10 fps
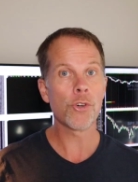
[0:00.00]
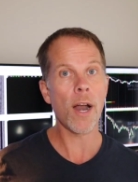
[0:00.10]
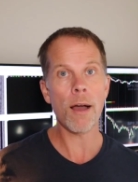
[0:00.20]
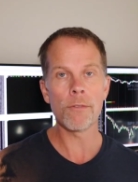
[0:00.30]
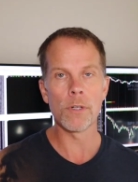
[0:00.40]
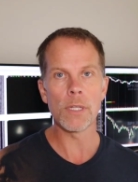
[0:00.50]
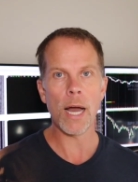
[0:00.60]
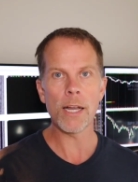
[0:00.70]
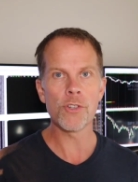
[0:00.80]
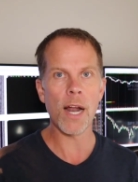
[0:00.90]
travel,
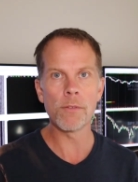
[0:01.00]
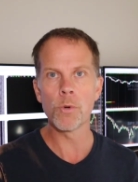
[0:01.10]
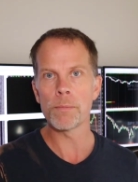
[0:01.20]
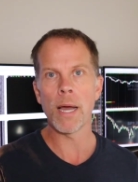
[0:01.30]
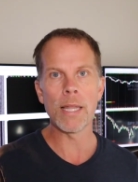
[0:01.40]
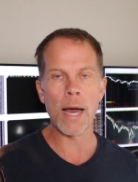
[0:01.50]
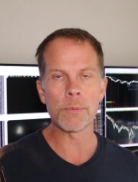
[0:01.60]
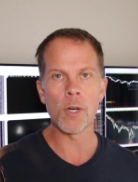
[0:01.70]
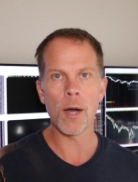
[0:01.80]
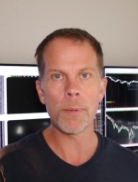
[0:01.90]
I travel with my
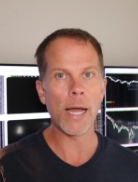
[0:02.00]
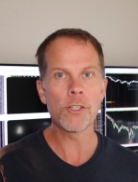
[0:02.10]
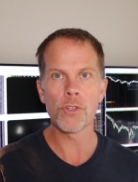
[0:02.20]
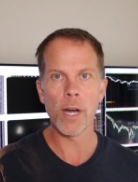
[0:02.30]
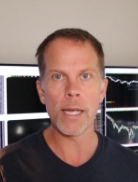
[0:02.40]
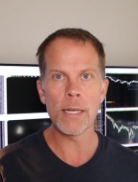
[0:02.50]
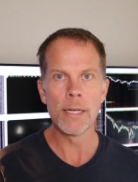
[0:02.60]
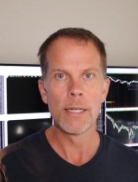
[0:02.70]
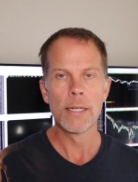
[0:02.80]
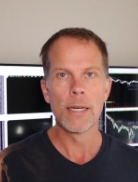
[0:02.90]
laptop, I trade,